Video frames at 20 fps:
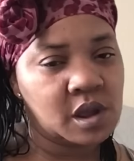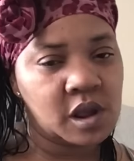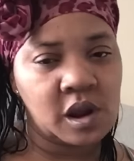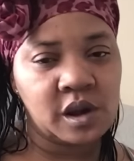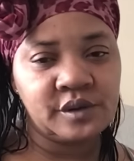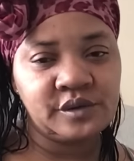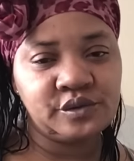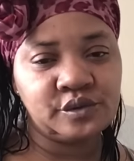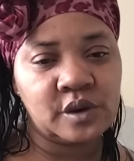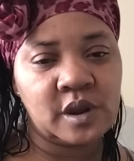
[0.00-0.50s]

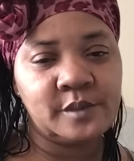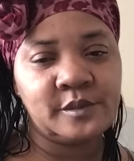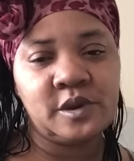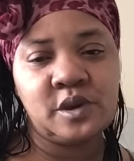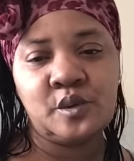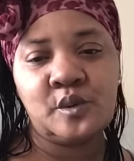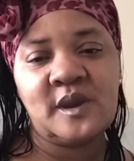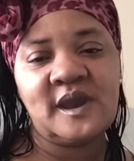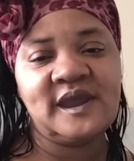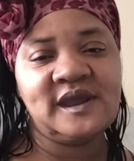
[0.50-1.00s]
all the
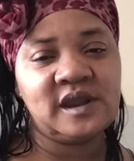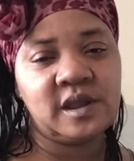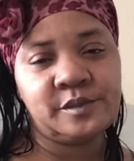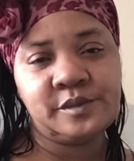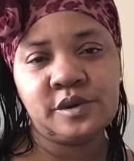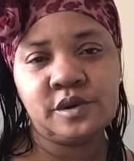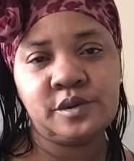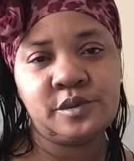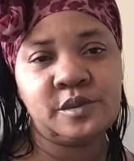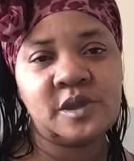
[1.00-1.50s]
drama and why
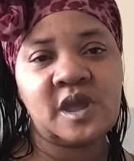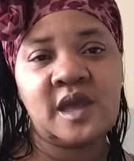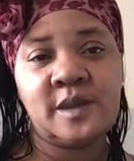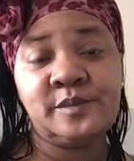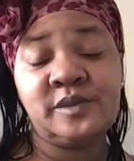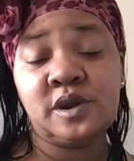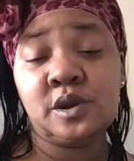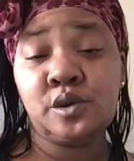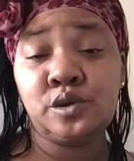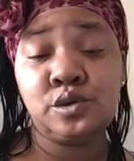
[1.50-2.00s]

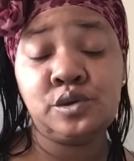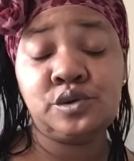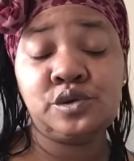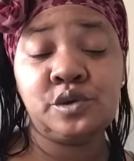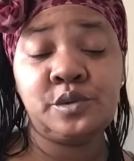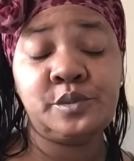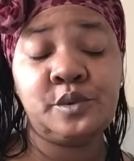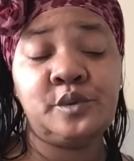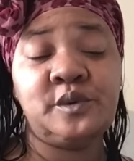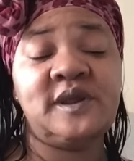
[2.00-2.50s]
I've been on
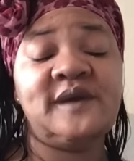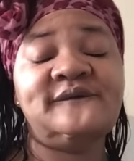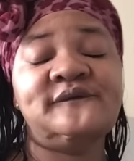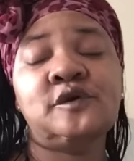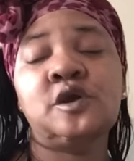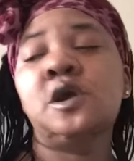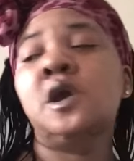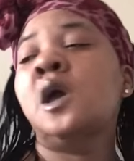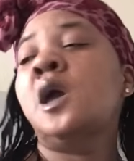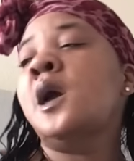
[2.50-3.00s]
YouTube or whatever.